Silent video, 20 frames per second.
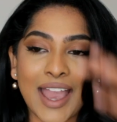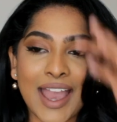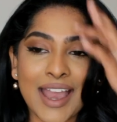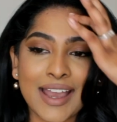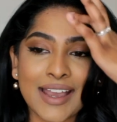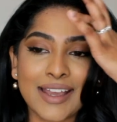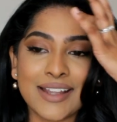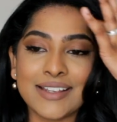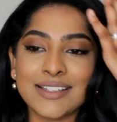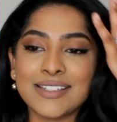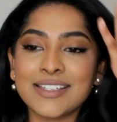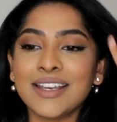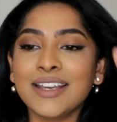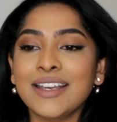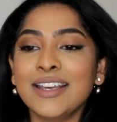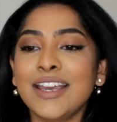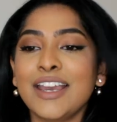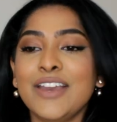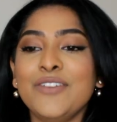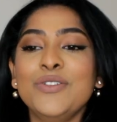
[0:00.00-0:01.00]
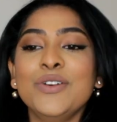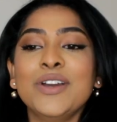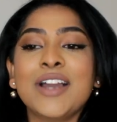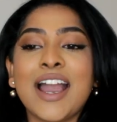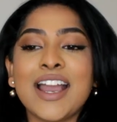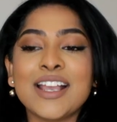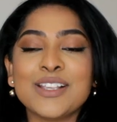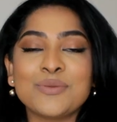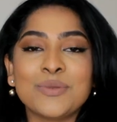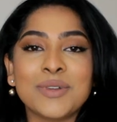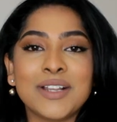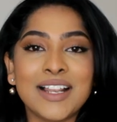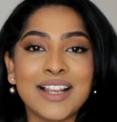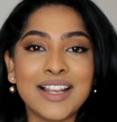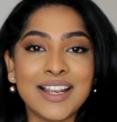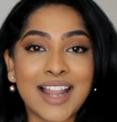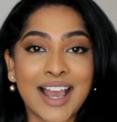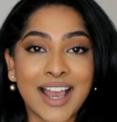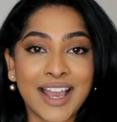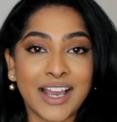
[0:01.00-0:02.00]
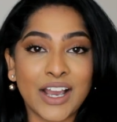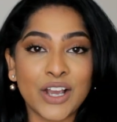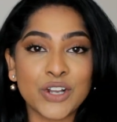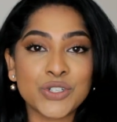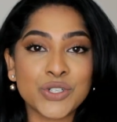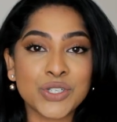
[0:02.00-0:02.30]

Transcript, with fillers: And if you guys would like